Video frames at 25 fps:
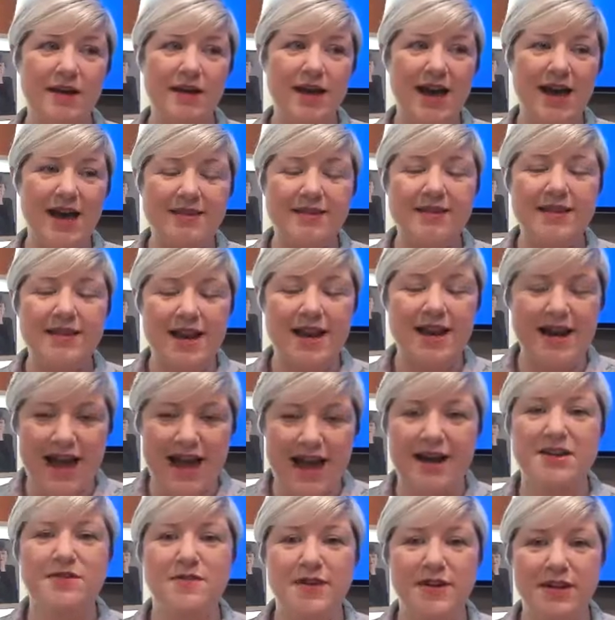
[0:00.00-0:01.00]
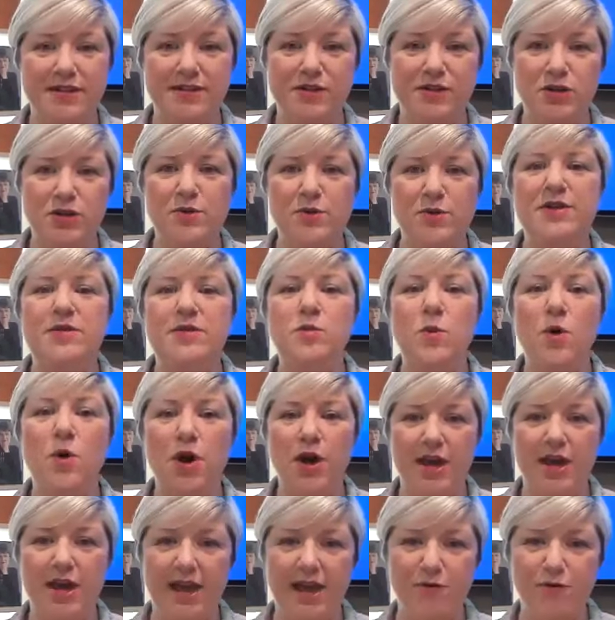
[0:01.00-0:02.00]
As an activist who is
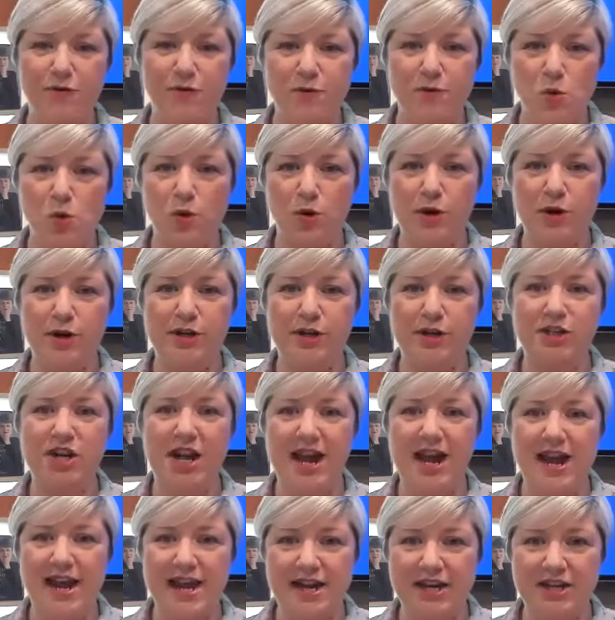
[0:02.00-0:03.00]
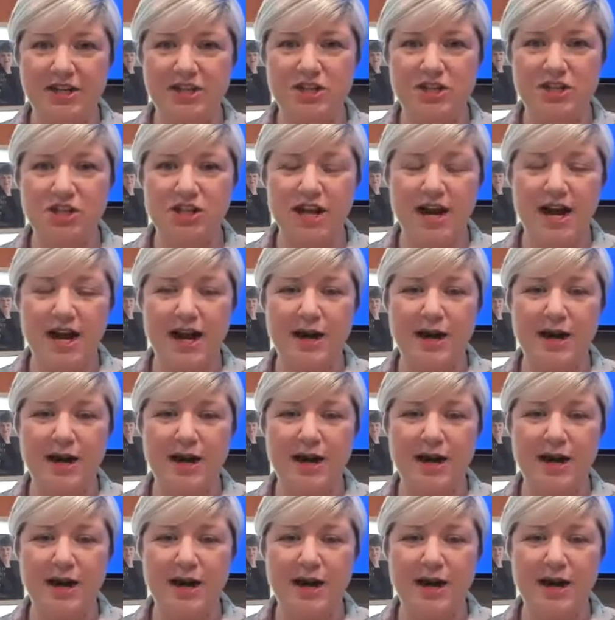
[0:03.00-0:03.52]
working for change,